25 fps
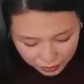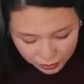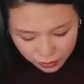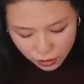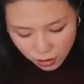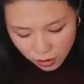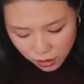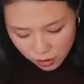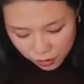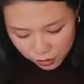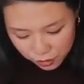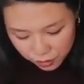
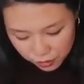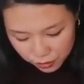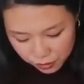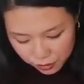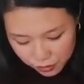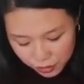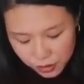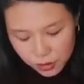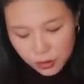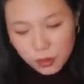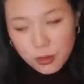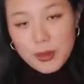Uh,
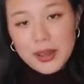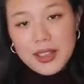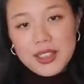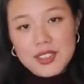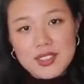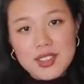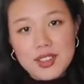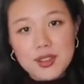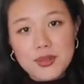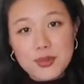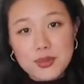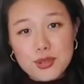
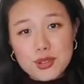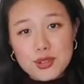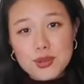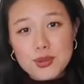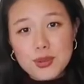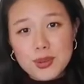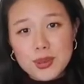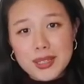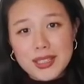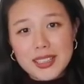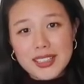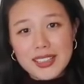otherwise I
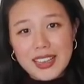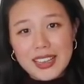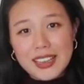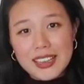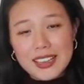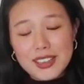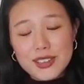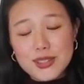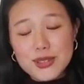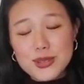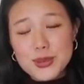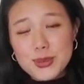do really
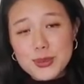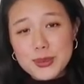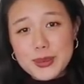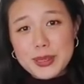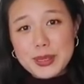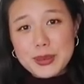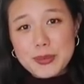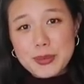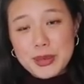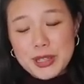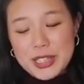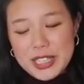like it. It's
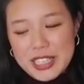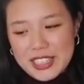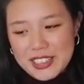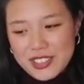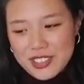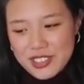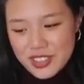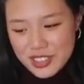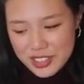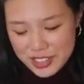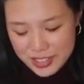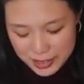really pretty.
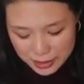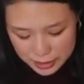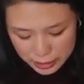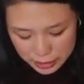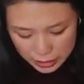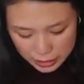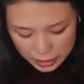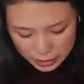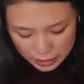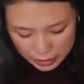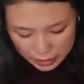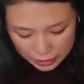It's just
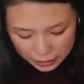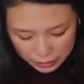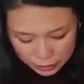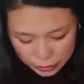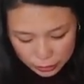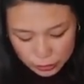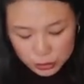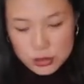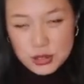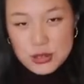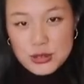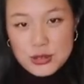a
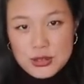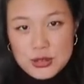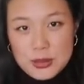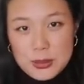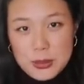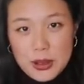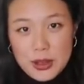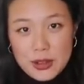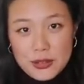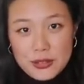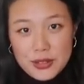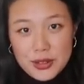little too
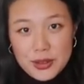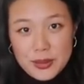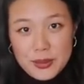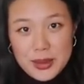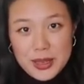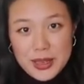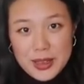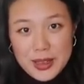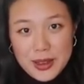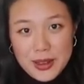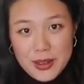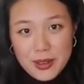small for
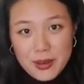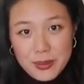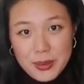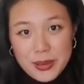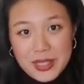me.